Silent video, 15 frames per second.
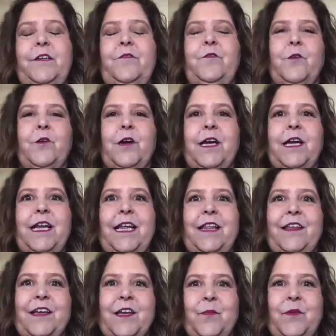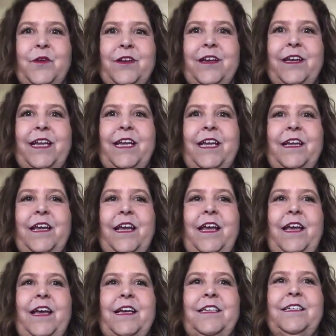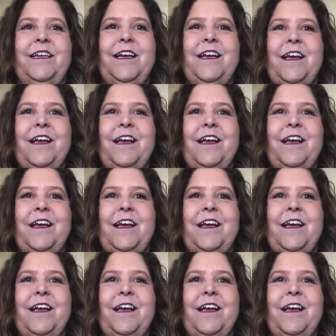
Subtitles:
for it in the community, and